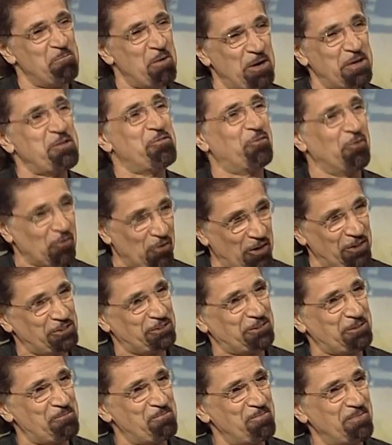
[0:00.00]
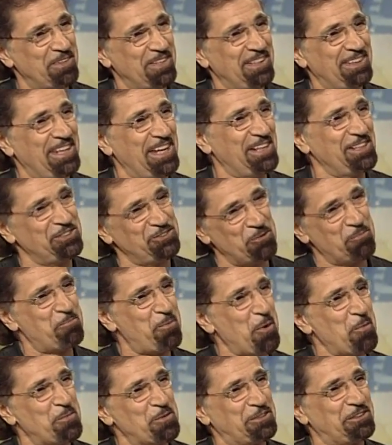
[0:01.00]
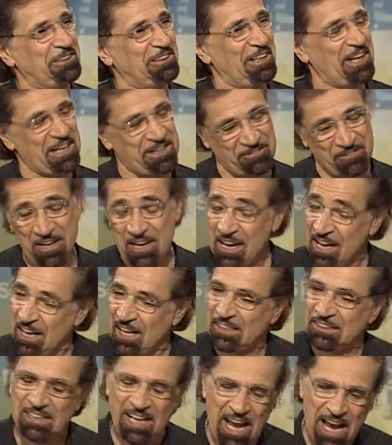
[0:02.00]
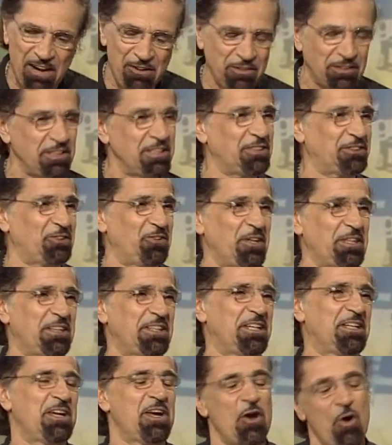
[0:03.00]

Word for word: money for us. That is your purpose in life. And I said, I don't think so. I think